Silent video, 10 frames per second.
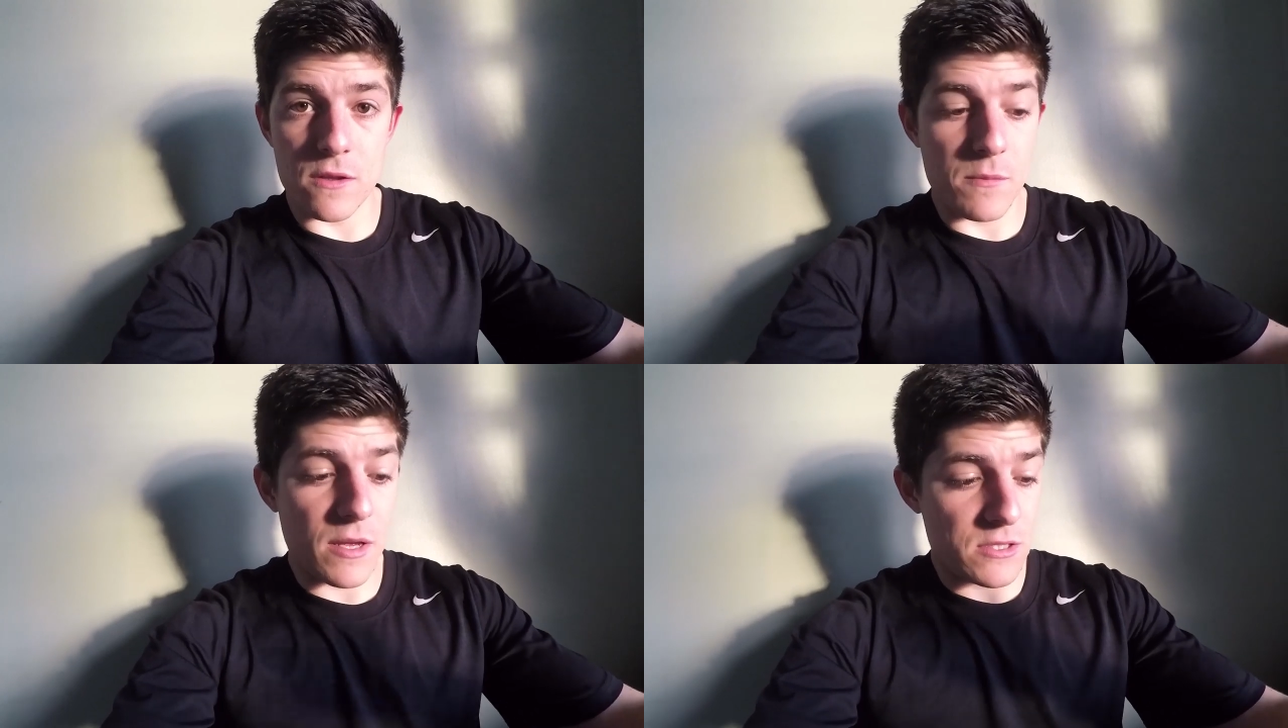
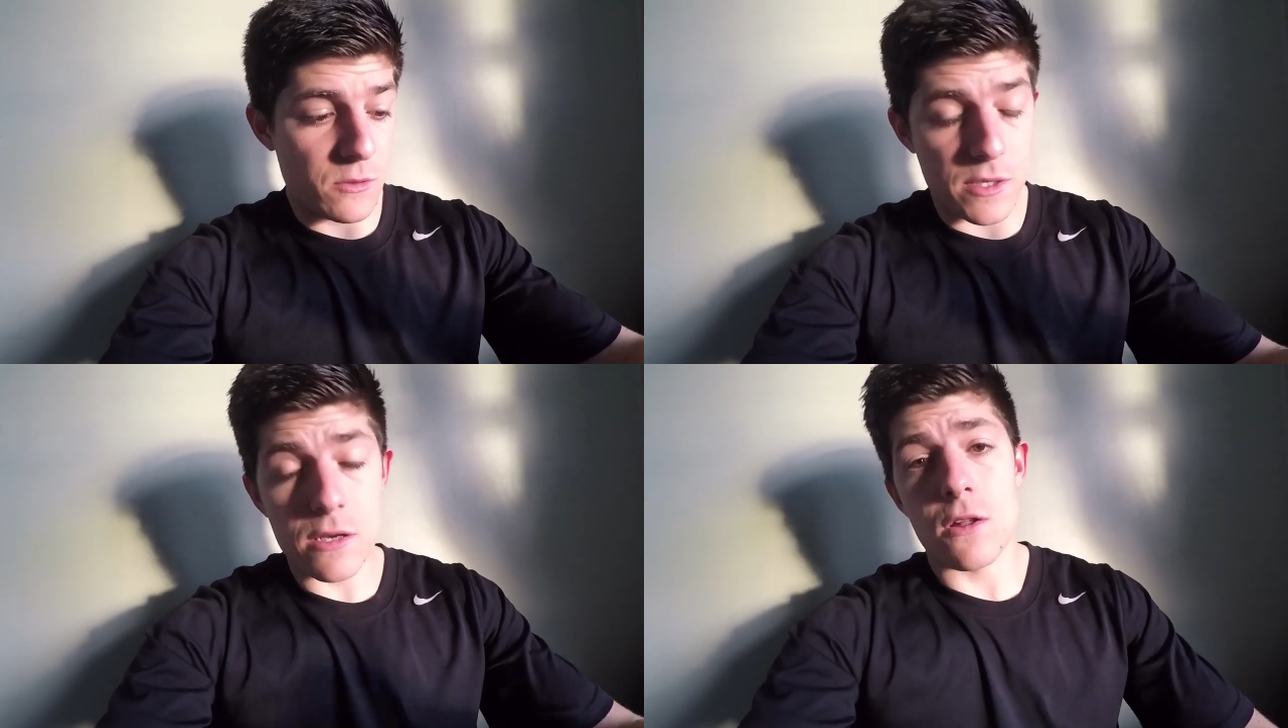them
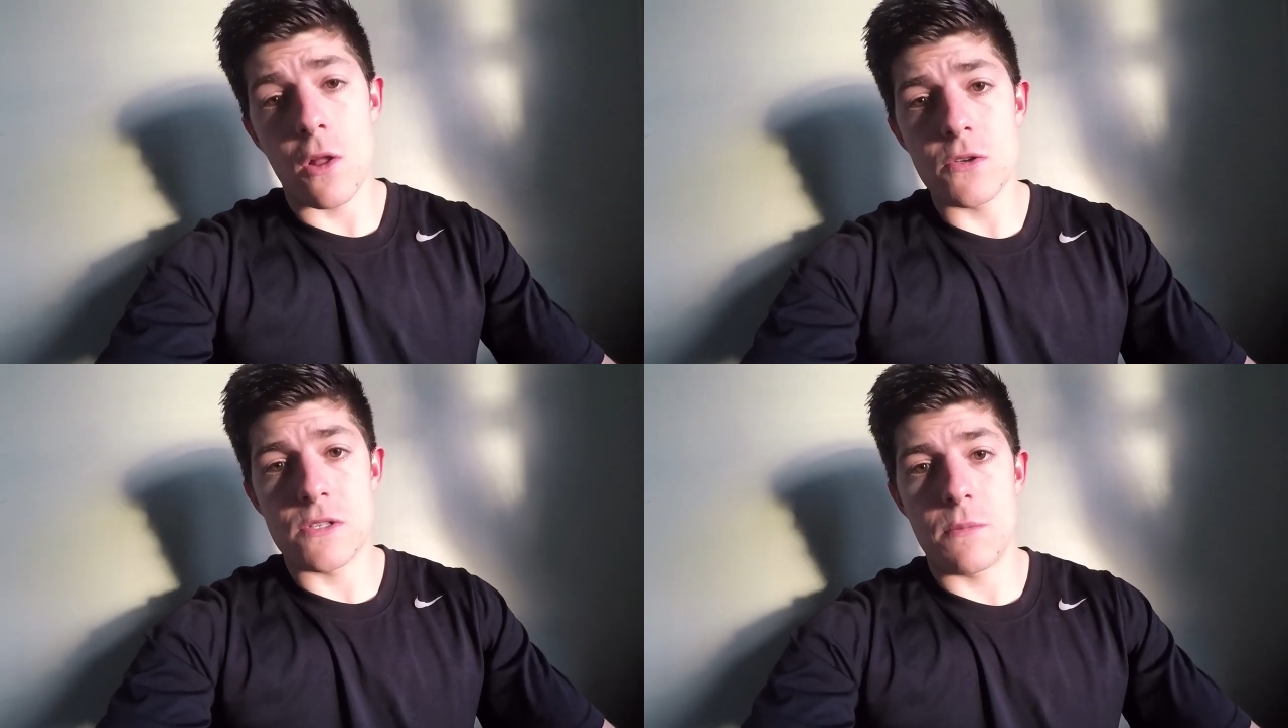until we can
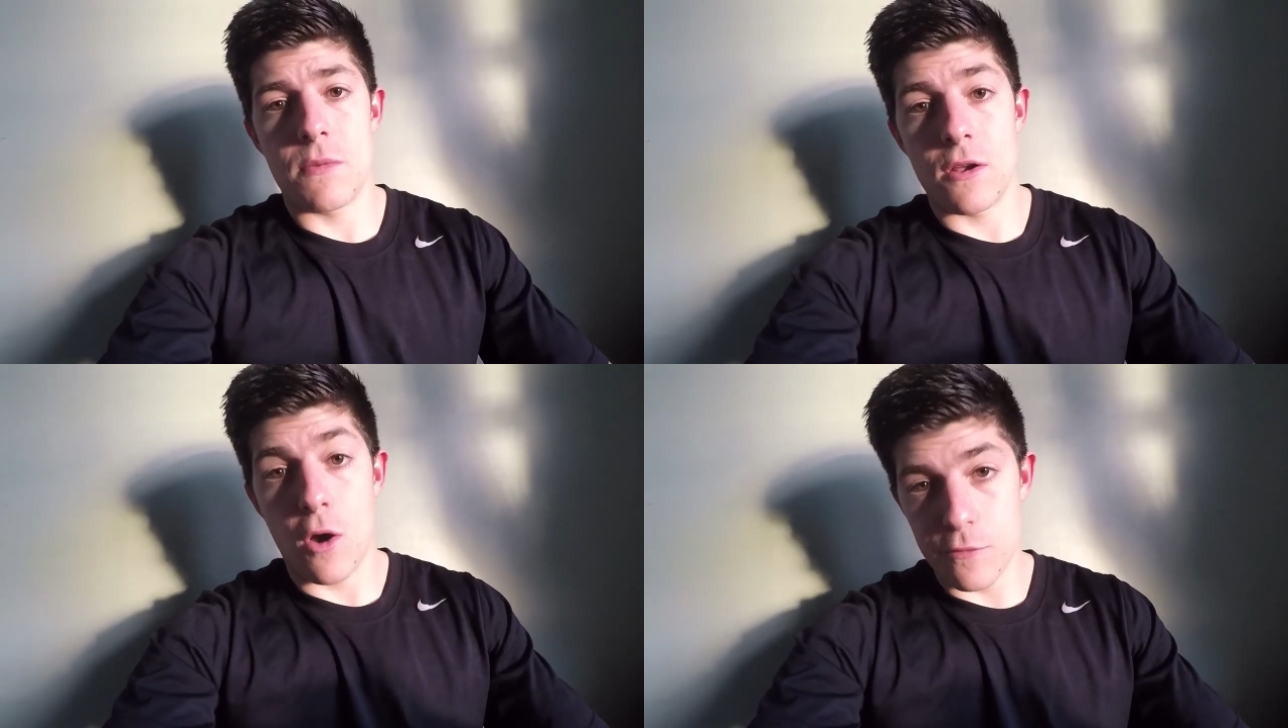close
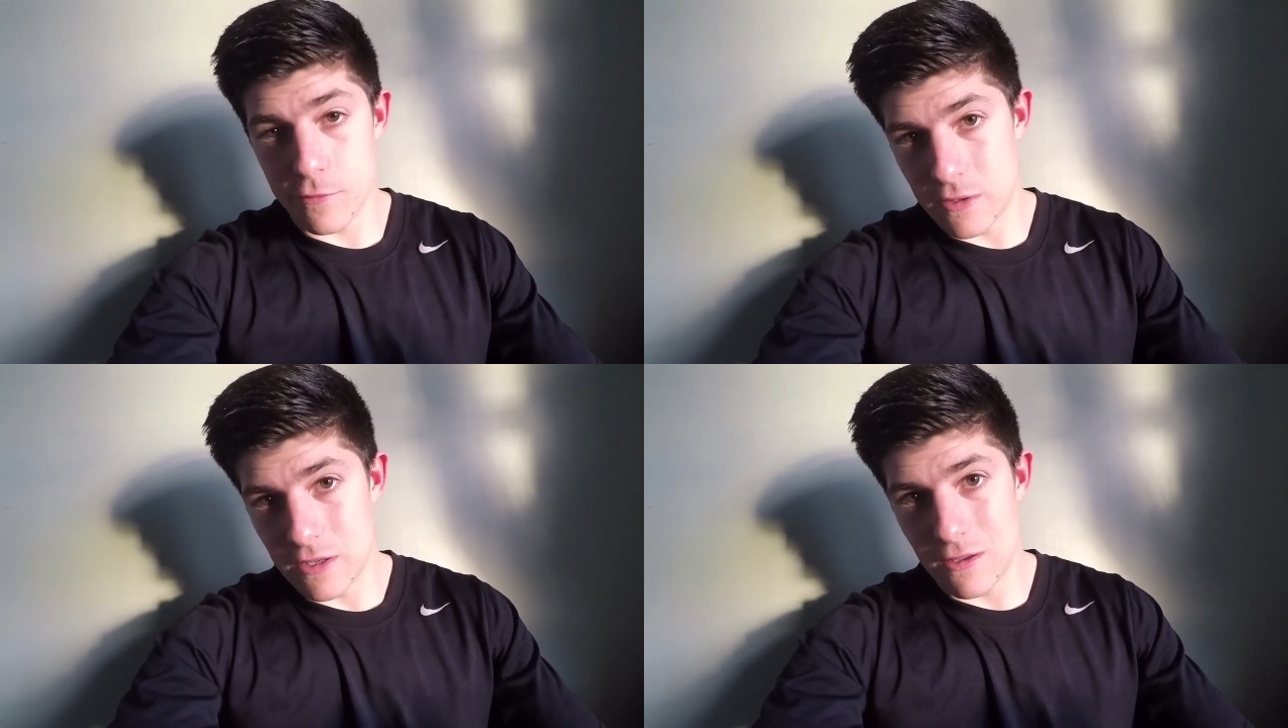them, and
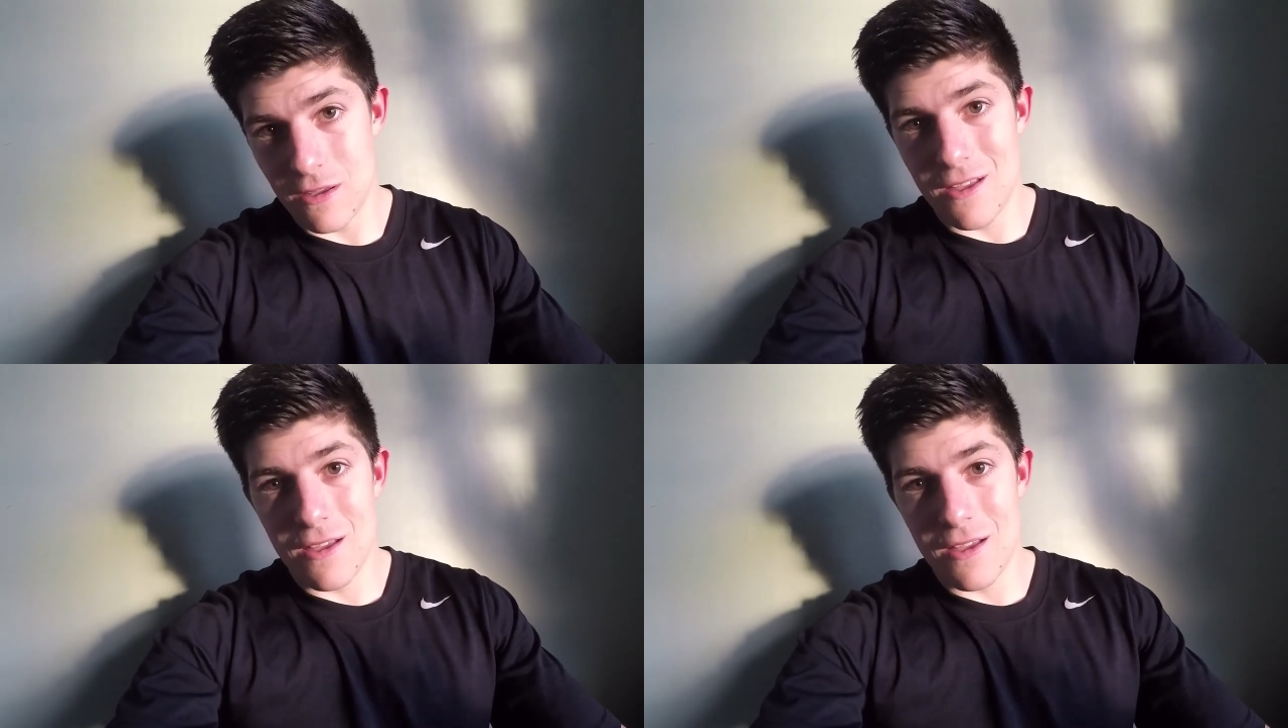hopefully